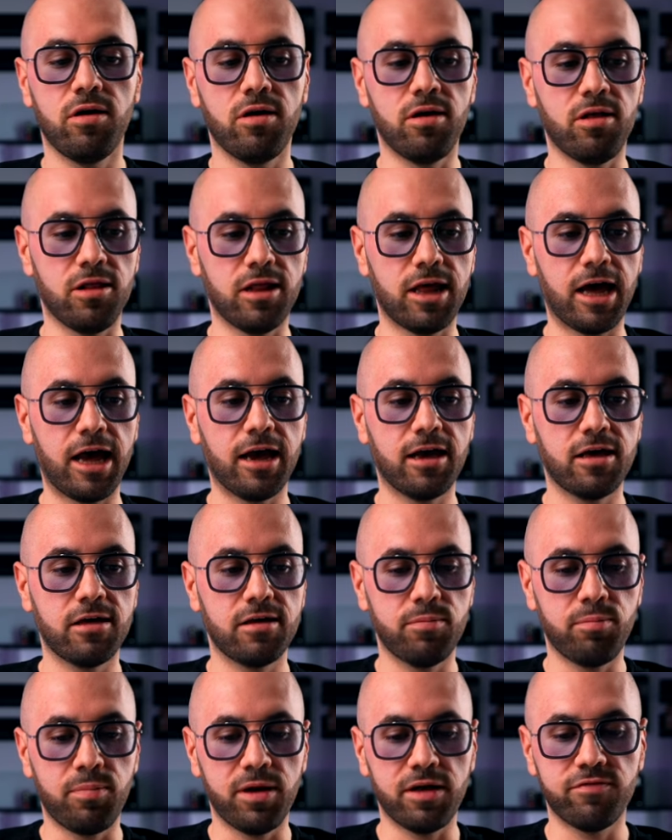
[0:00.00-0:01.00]
like
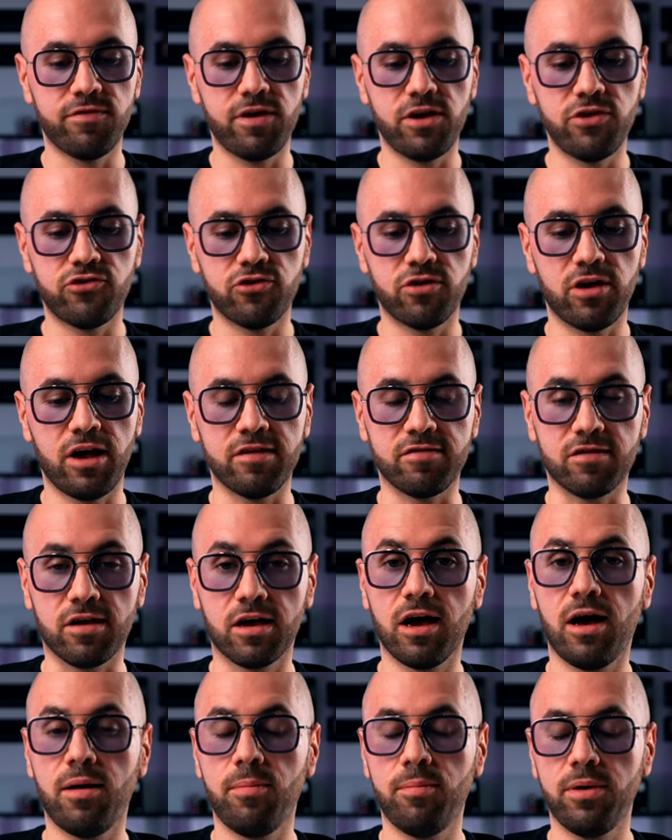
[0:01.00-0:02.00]
Pen Venture as a
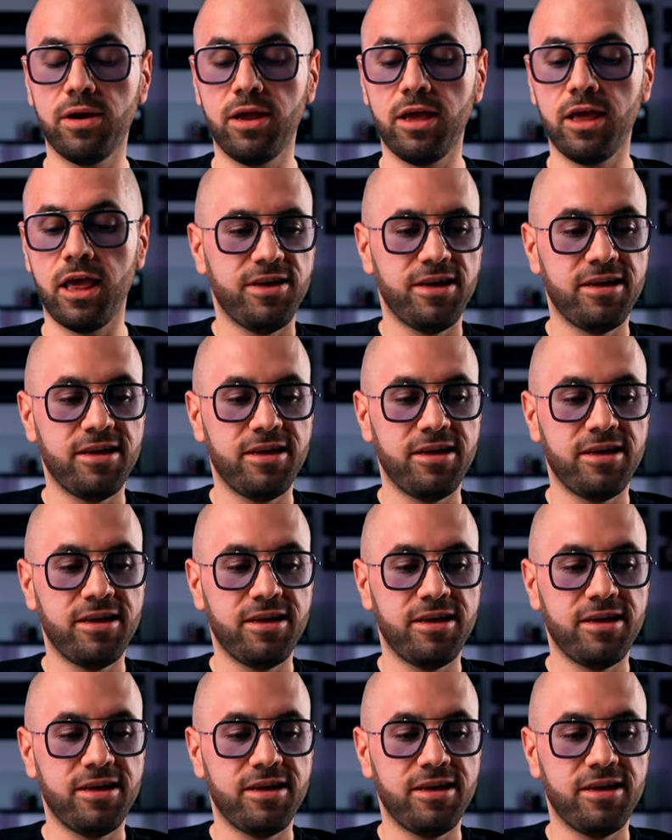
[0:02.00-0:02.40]
company.